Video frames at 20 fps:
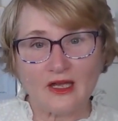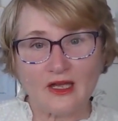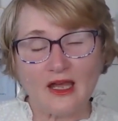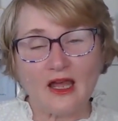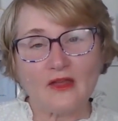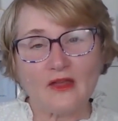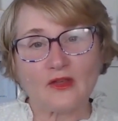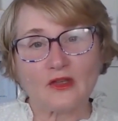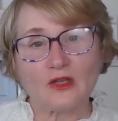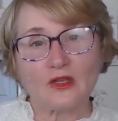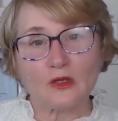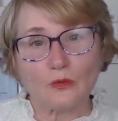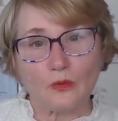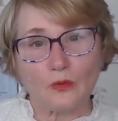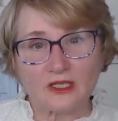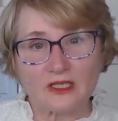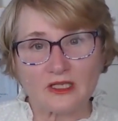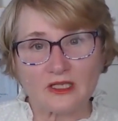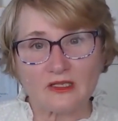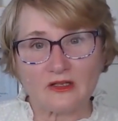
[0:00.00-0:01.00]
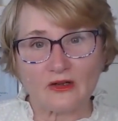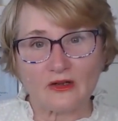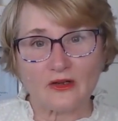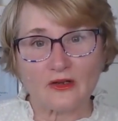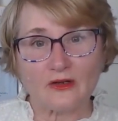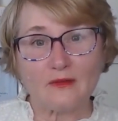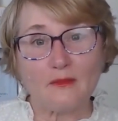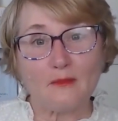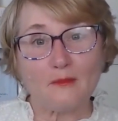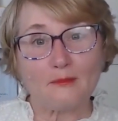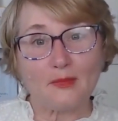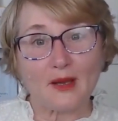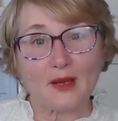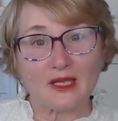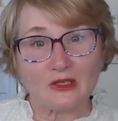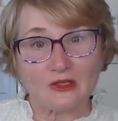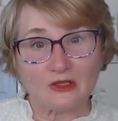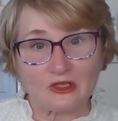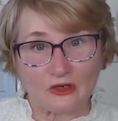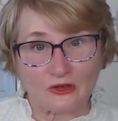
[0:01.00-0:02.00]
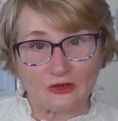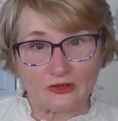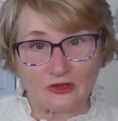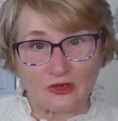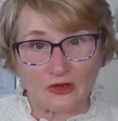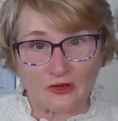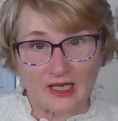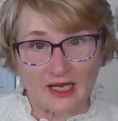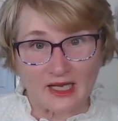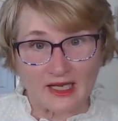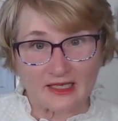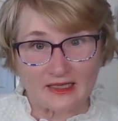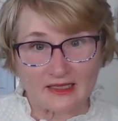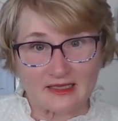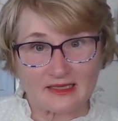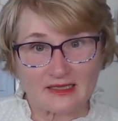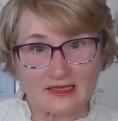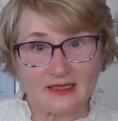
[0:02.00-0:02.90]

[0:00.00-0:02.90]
that you want to know, but you don't know yet.